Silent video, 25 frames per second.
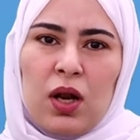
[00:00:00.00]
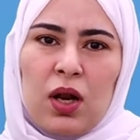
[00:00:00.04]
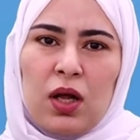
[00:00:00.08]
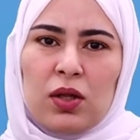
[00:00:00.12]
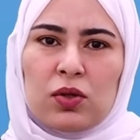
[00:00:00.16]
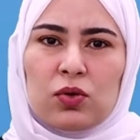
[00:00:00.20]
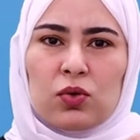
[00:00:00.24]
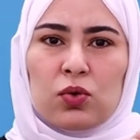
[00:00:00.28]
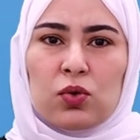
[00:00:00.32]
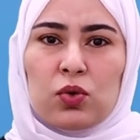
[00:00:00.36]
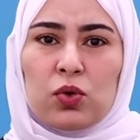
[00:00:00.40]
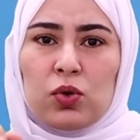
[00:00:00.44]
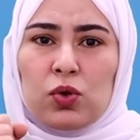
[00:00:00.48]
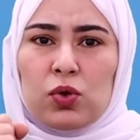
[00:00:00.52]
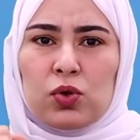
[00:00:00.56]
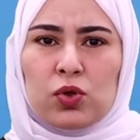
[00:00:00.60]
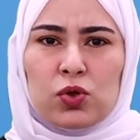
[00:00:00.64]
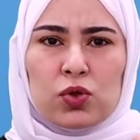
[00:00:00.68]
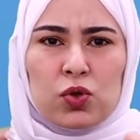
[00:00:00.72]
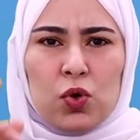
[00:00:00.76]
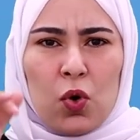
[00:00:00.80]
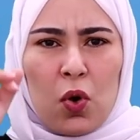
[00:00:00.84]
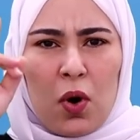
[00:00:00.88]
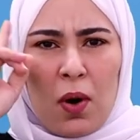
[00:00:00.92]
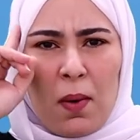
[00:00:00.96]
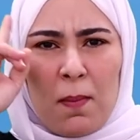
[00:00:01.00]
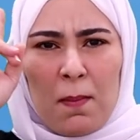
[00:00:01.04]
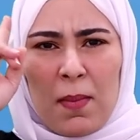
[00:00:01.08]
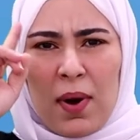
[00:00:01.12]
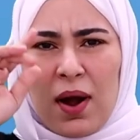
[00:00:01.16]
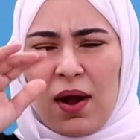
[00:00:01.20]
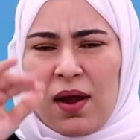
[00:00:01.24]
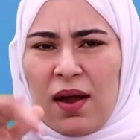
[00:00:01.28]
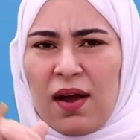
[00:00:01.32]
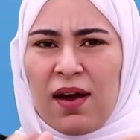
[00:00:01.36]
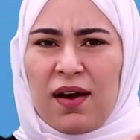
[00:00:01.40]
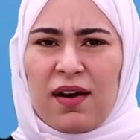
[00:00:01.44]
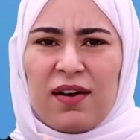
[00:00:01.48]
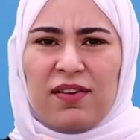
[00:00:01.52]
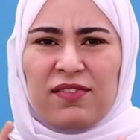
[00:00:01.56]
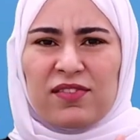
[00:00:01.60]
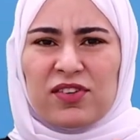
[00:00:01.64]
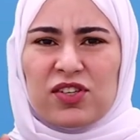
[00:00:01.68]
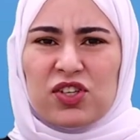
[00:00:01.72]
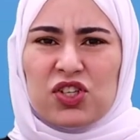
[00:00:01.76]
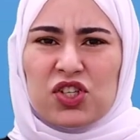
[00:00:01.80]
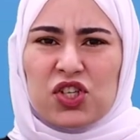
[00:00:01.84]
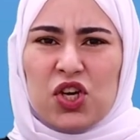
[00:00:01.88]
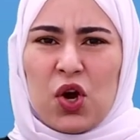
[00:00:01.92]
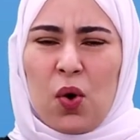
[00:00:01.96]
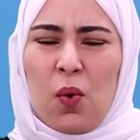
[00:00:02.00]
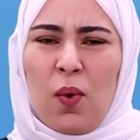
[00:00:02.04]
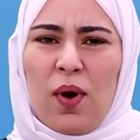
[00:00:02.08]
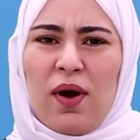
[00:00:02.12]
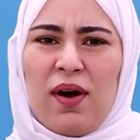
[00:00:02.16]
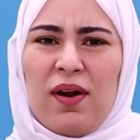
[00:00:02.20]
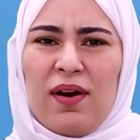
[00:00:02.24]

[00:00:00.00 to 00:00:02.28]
So imagine yourself